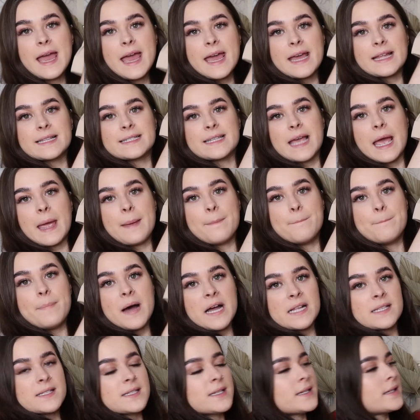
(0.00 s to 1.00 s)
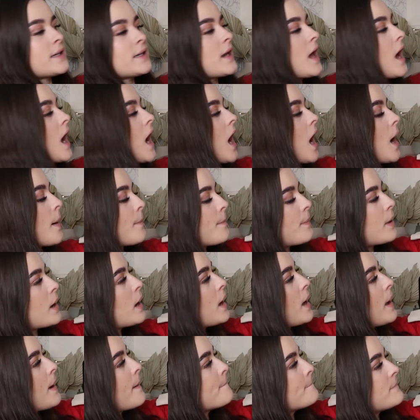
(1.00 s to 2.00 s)
it's a button up
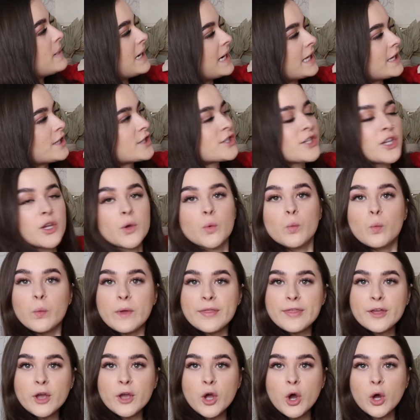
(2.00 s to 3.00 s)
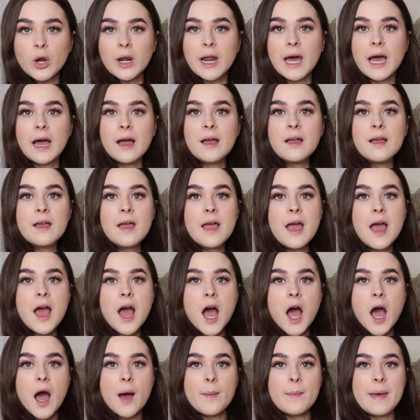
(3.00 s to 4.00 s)
play suit with a collar,
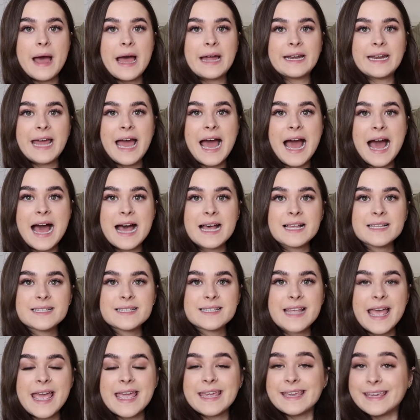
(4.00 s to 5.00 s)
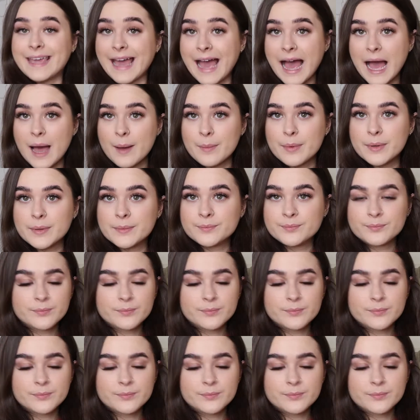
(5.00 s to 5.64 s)
and it has a gap,